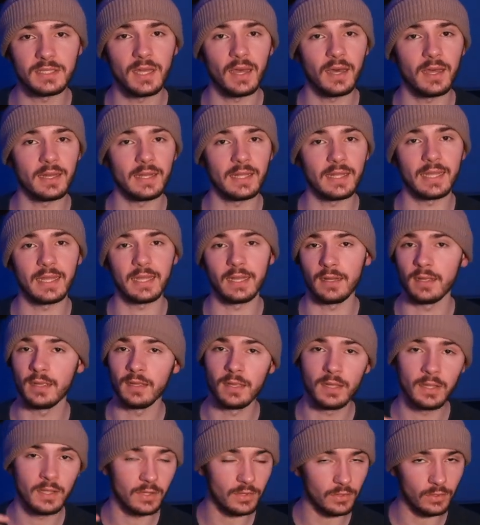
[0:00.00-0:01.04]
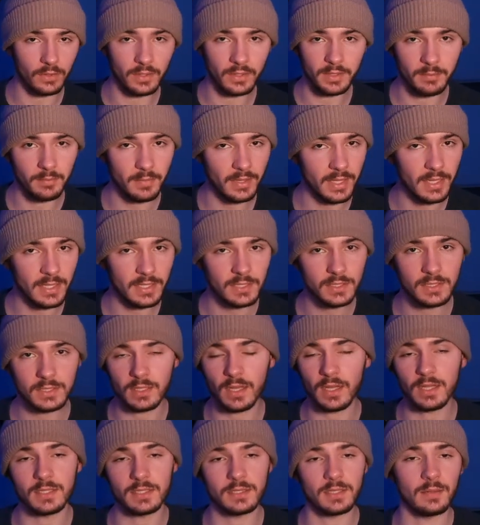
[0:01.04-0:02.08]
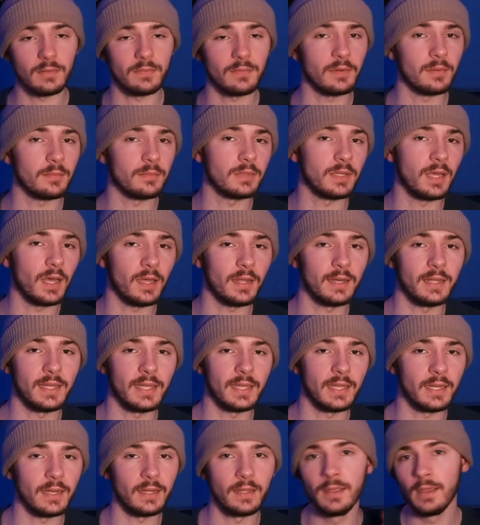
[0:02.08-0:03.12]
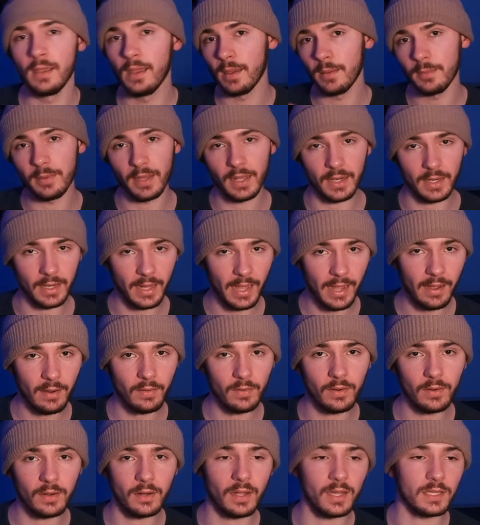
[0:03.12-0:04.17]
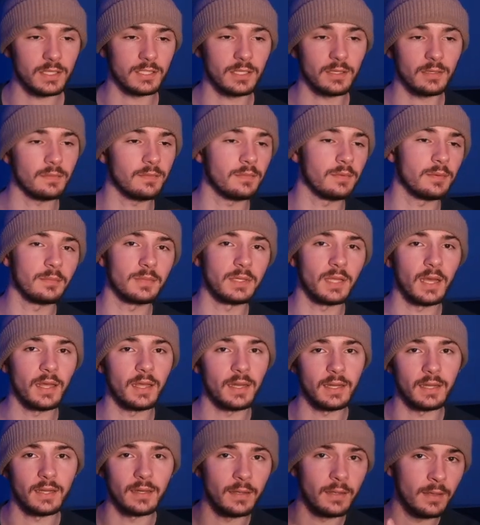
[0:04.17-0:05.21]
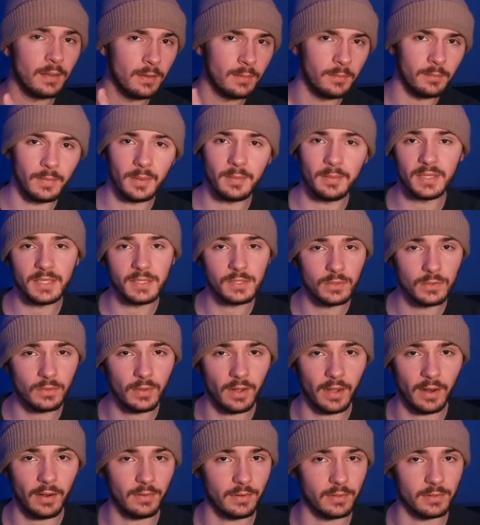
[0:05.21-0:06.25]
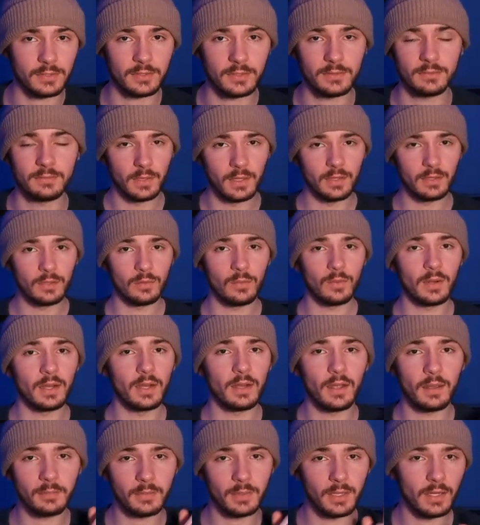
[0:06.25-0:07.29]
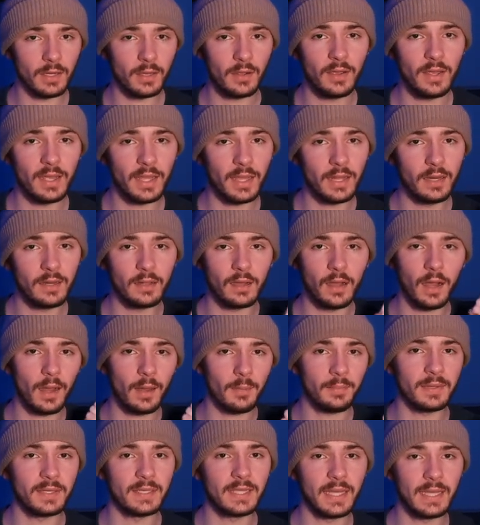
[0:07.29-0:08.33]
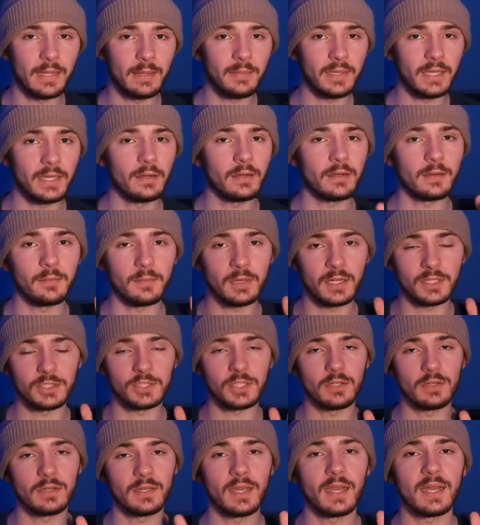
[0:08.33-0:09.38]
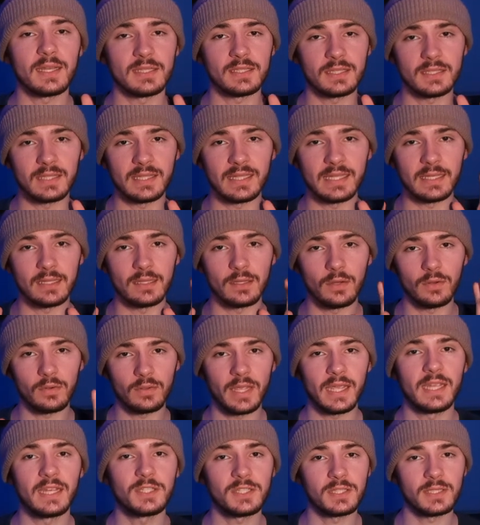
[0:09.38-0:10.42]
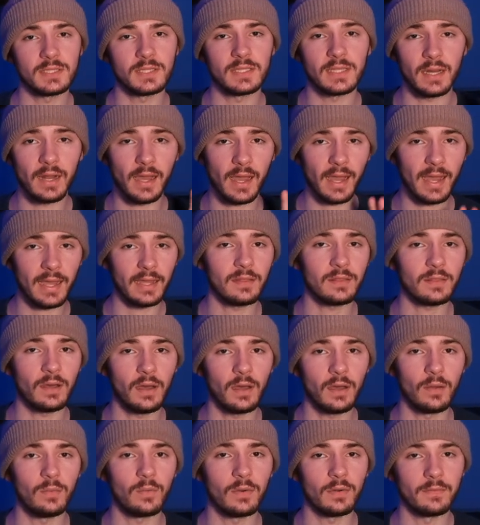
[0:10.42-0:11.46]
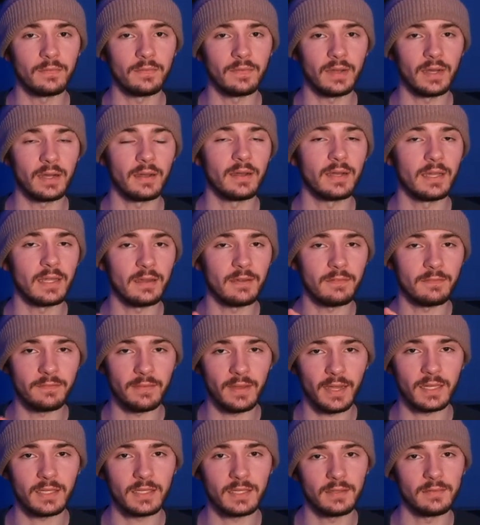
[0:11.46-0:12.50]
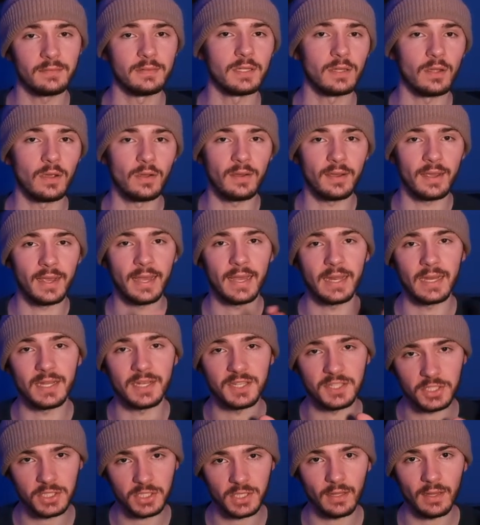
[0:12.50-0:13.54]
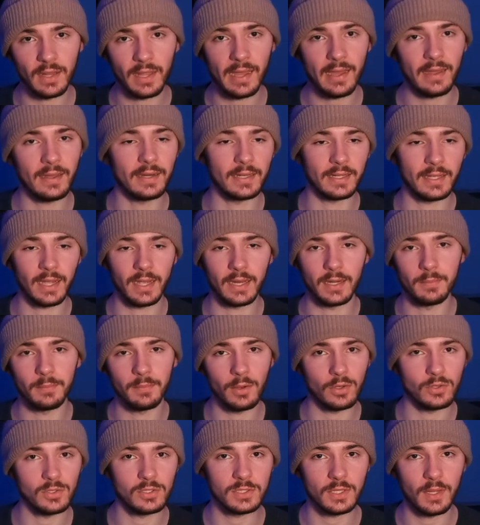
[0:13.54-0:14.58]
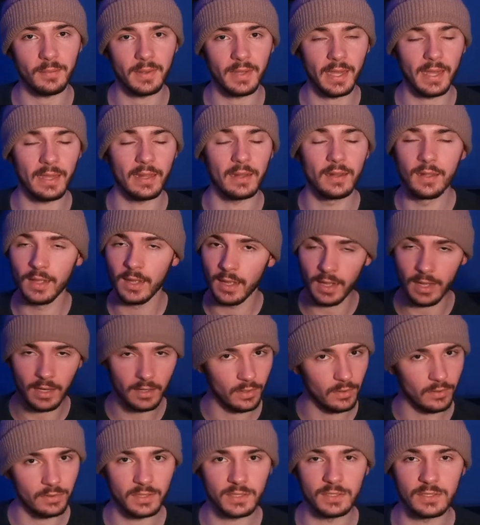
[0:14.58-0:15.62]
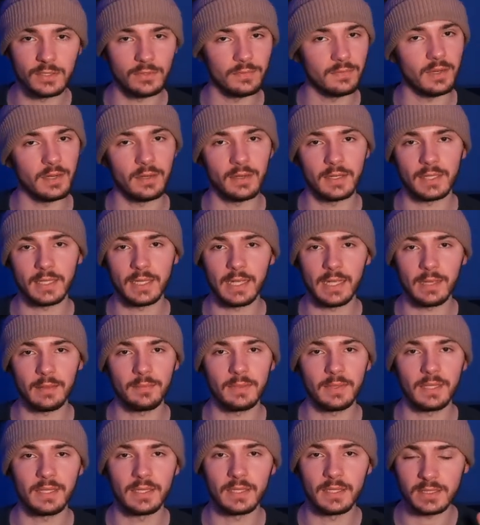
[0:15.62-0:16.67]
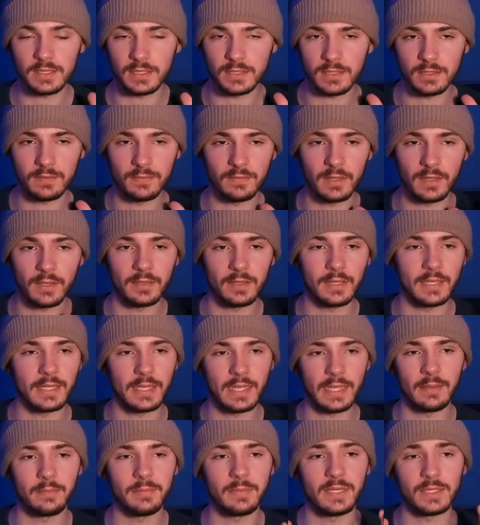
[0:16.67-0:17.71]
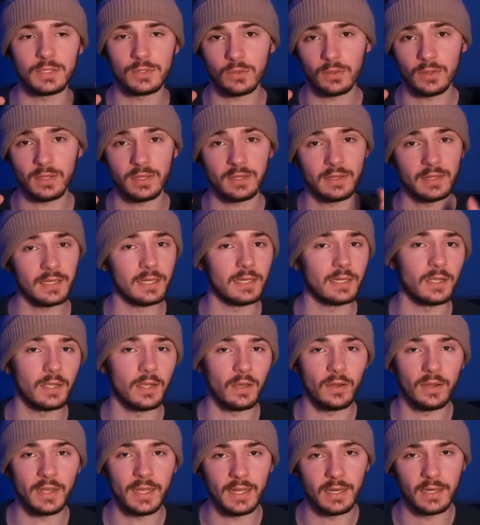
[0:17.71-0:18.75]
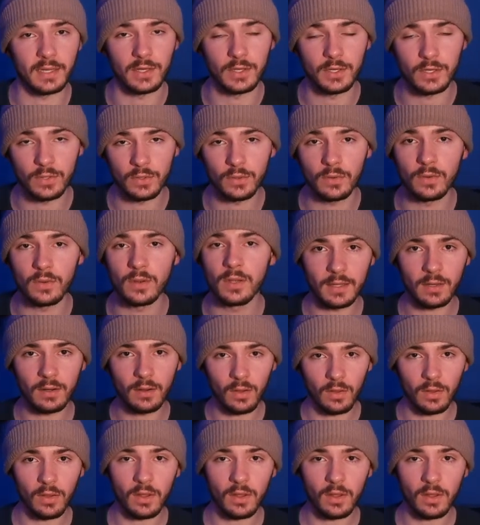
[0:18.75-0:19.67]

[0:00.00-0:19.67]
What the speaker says: done in 30 minutes, got some of them done in about an hour, got some of them done in maybe 2 hours. But either way, I'm gonna go ahead, hop in game here, and I'm gonna show you guys the locations that I thought were very effective to go ahead and chill at and kind of post up at. I know these are very campy. This is a very campy sort of thing to go ahead and do. In all